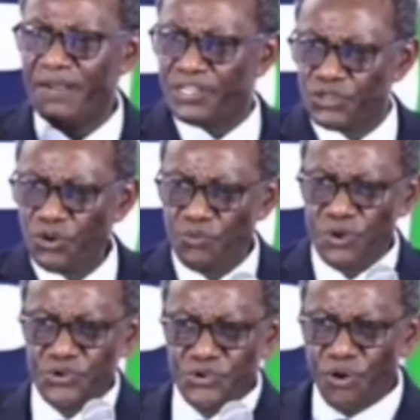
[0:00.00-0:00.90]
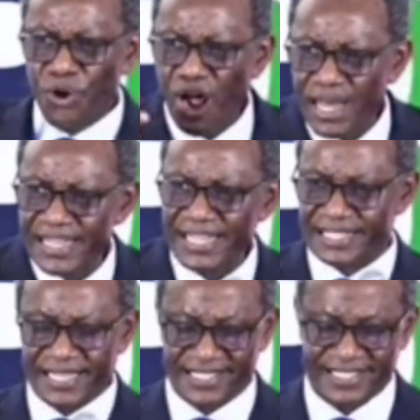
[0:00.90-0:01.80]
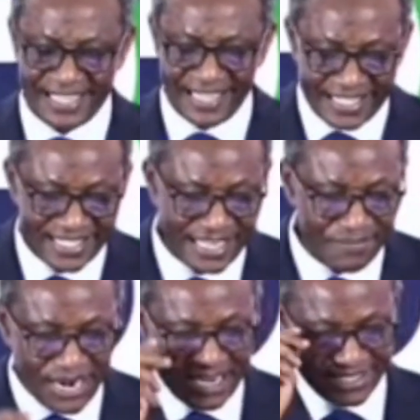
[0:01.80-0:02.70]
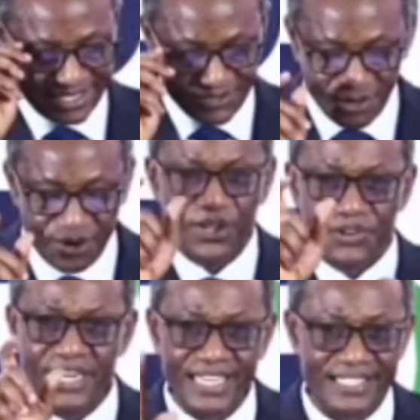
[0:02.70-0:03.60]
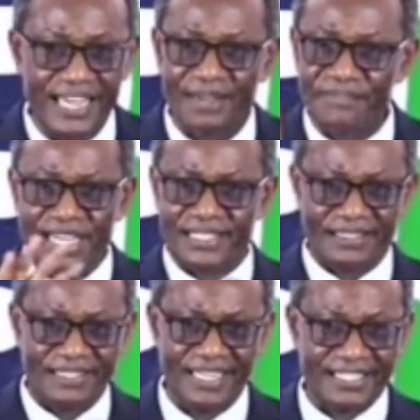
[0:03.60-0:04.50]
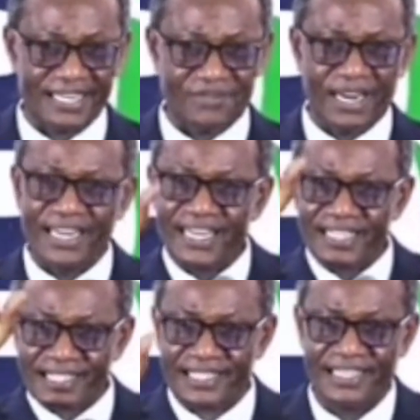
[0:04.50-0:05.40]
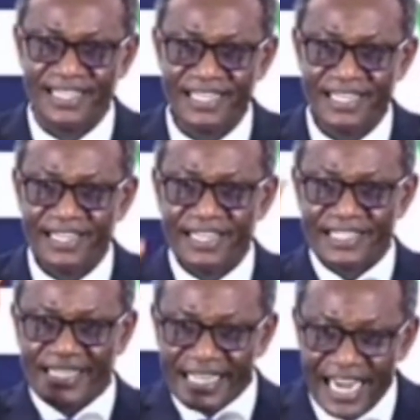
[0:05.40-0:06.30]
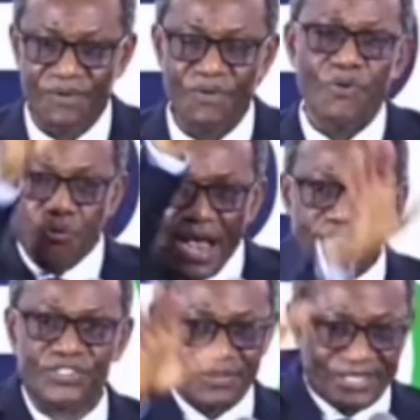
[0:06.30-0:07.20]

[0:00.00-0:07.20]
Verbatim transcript: So we do all these things. It is a brand. So you list that. I've just stated one. List, sit down, with some